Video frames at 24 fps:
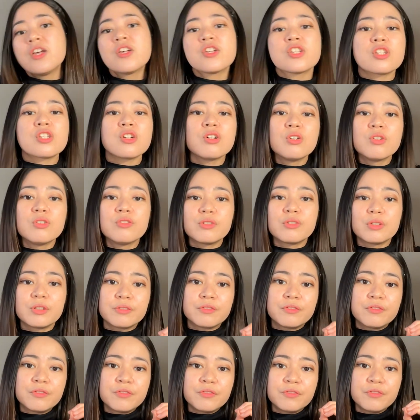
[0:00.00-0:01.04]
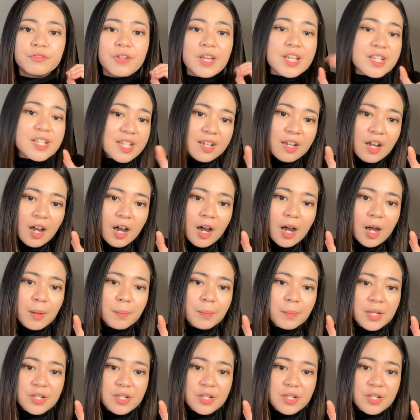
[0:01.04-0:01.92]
So for facing up,